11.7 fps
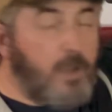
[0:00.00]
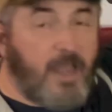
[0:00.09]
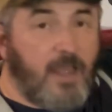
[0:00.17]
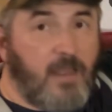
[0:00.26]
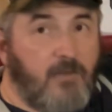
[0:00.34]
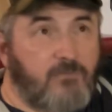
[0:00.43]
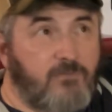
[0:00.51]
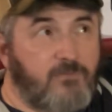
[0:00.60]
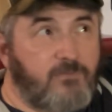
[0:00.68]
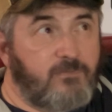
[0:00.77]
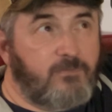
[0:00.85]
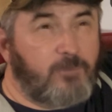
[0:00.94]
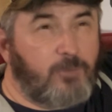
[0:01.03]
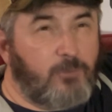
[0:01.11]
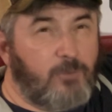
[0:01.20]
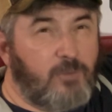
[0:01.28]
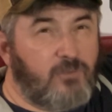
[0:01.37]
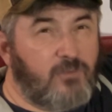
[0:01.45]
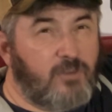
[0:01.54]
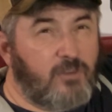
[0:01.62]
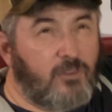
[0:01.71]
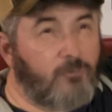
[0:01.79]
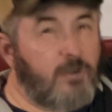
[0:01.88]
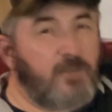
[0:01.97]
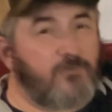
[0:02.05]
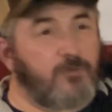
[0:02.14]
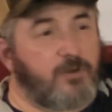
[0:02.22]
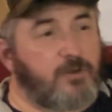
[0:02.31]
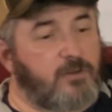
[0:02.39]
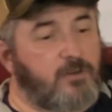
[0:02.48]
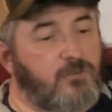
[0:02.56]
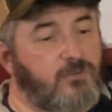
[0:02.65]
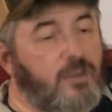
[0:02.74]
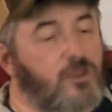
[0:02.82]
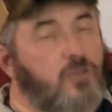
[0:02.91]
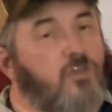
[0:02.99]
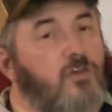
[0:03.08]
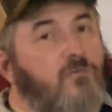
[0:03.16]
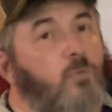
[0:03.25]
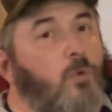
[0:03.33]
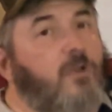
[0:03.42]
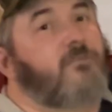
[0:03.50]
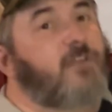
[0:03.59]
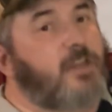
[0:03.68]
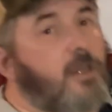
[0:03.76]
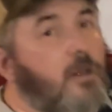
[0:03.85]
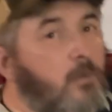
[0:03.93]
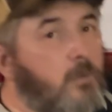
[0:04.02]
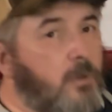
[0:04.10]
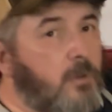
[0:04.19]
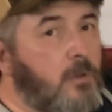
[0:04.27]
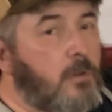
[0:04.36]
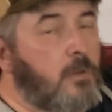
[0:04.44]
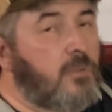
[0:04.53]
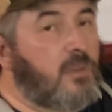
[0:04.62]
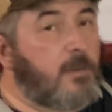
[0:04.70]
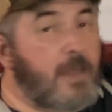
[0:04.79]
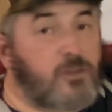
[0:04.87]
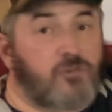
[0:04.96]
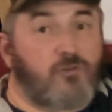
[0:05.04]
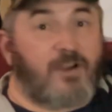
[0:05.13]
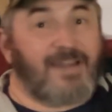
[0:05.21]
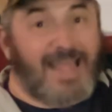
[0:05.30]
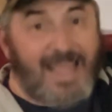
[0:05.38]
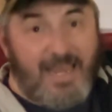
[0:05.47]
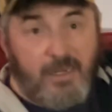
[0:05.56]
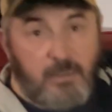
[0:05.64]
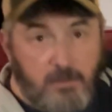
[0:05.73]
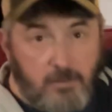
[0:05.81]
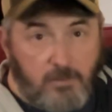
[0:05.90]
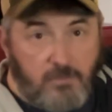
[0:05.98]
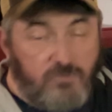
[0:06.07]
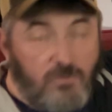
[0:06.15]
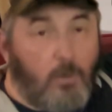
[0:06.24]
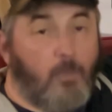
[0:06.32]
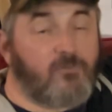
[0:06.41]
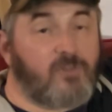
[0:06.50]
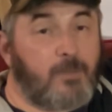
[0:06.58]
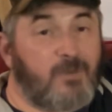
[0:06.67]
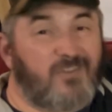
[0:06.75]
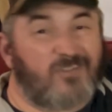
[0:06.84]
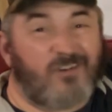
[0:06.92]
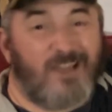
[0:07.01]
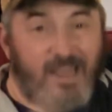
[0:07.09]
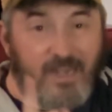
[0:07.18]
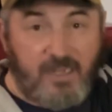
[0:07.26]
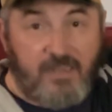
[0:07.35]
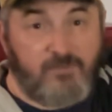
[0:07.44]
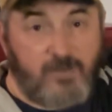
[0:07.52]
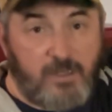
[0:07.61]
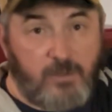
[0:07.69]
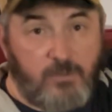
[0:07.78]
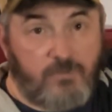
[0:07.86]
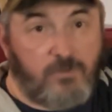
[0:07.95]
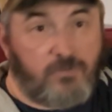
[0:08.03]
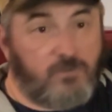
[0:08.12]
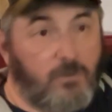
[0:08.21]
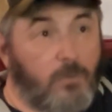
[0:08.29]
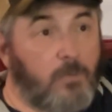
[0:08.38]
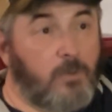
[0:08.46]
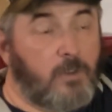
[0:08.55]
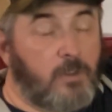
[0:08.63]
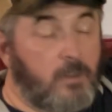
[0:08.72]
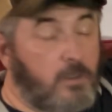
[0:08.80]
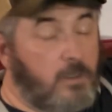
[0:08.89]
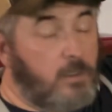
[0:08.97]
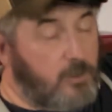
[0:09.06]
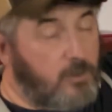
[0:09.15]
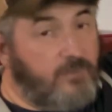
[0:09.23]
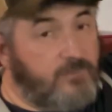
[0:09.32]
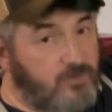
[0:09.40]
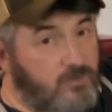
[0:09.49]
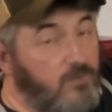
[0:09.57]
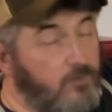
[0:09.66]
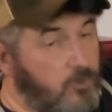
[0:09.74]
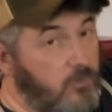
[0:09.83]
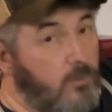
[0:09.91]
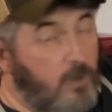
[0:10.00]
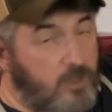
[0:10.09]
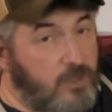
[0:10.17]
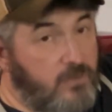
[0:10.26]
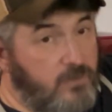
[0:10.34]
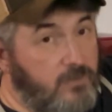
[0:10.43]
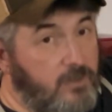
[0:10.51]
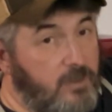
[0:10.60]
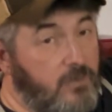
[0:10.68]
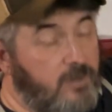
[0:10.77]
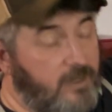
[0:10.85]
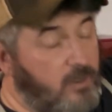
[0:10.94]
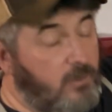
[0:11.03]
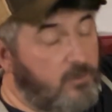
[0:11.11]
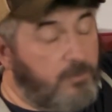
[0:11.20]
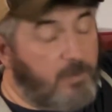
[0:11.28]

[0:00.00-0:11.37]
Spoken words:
have three different sections of one video that I'm actually trying to edit. So hopefully I'm going to start editing videos, so you don't have to suffer through watching these videos. I know it's